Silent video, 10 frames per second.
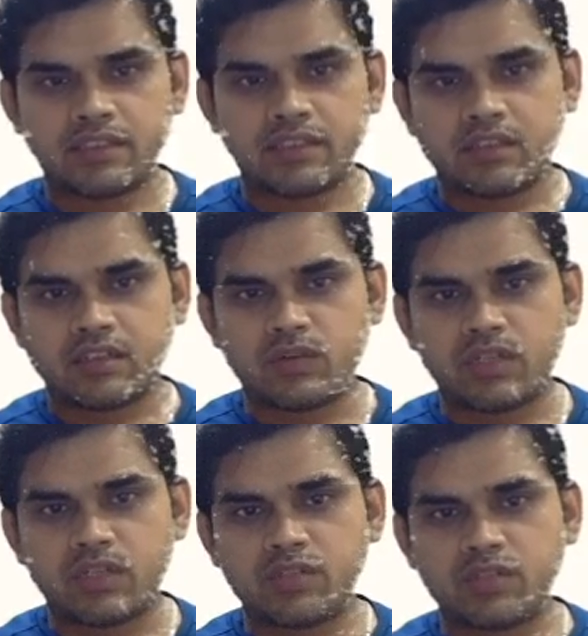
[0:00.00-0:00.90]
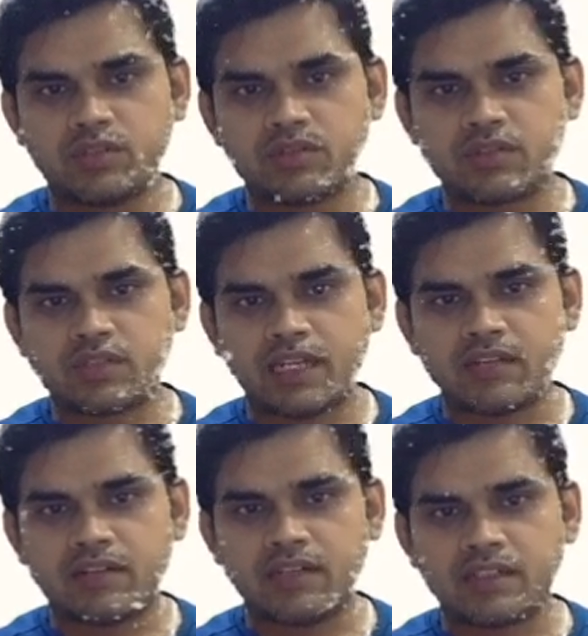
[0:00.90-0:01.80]
no need to use
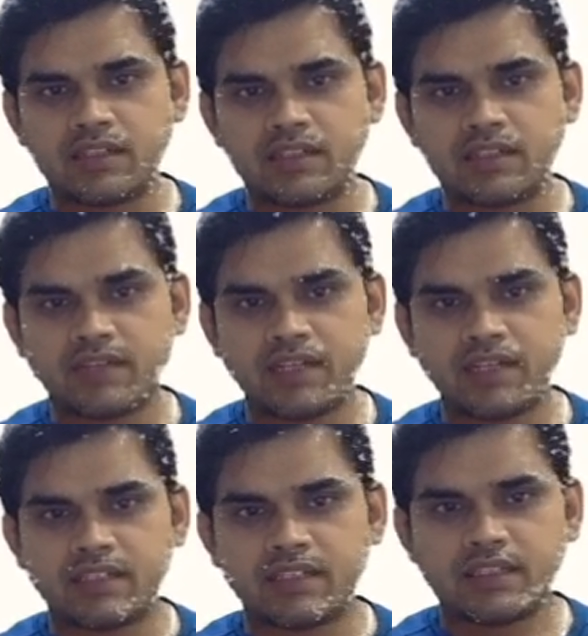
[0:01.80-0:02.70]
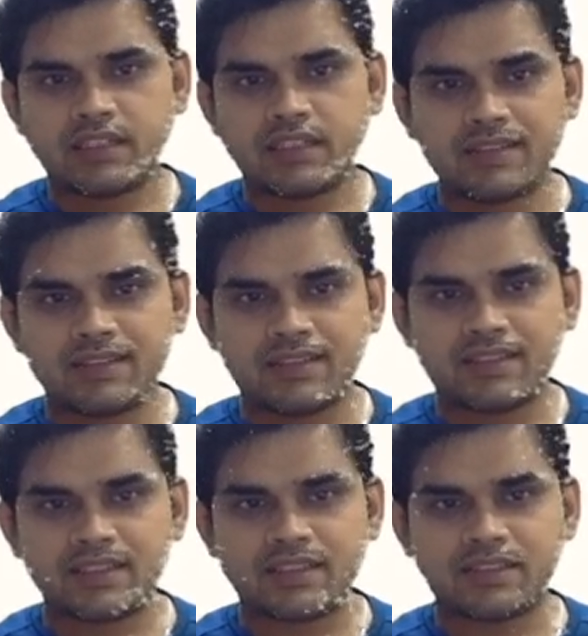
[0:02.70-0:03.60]
calculator. In fact, see,
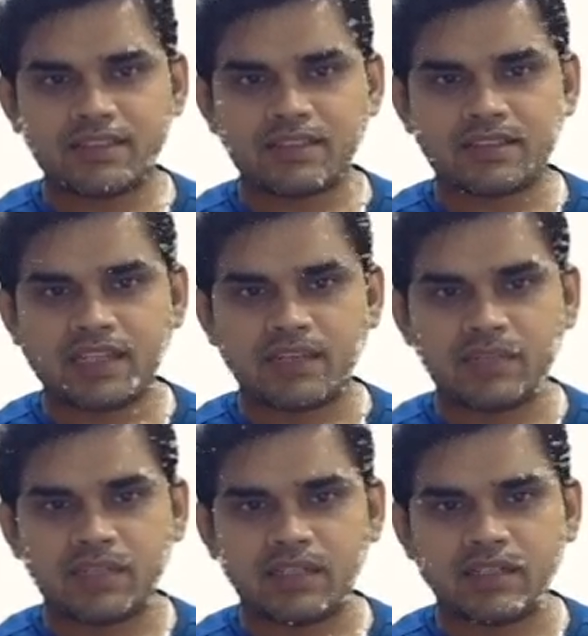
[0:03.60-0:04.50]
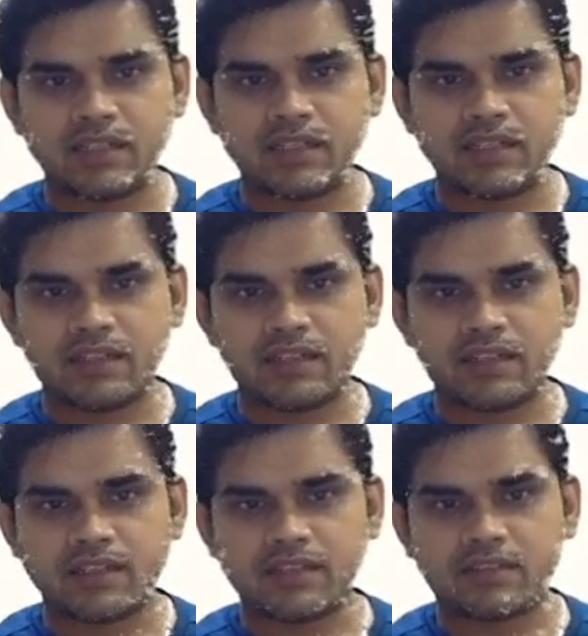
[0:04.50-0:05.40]
66 can be written as
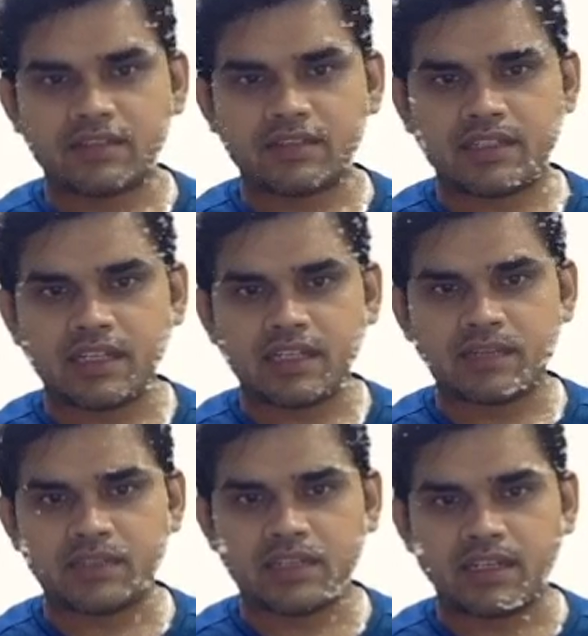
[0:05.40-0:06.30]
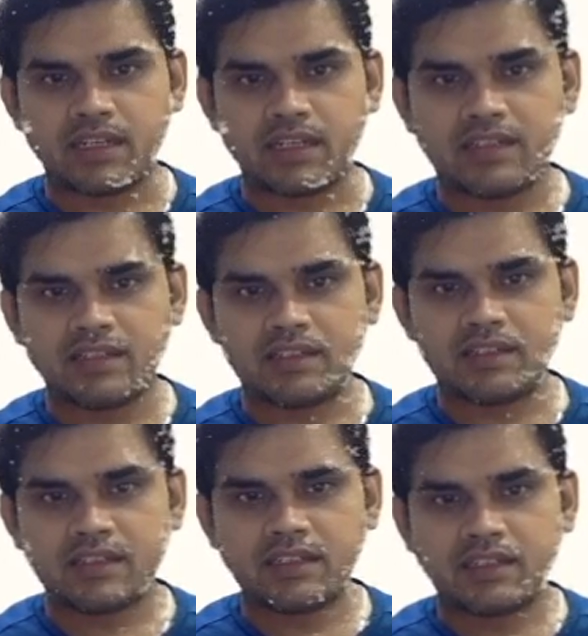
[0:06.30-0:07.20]
6 times 11.
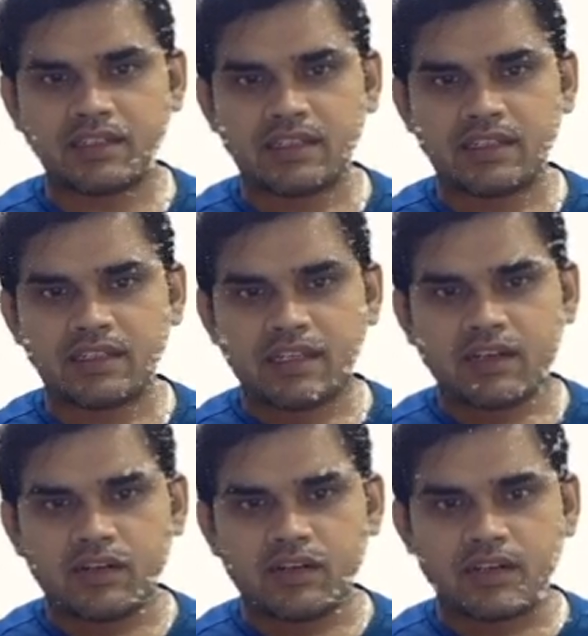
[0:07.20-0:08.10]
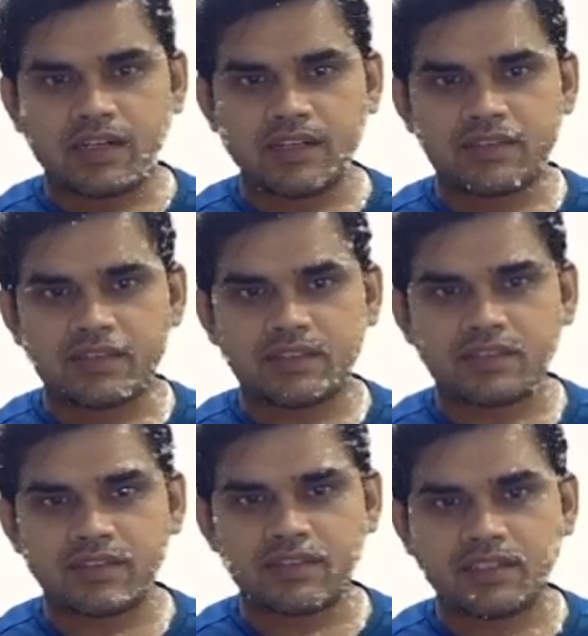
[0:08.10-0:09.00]
Already 6
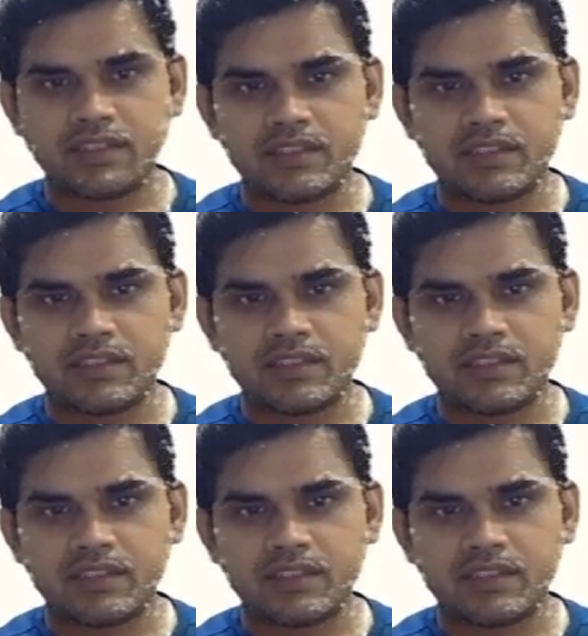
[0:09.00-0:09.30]
is here,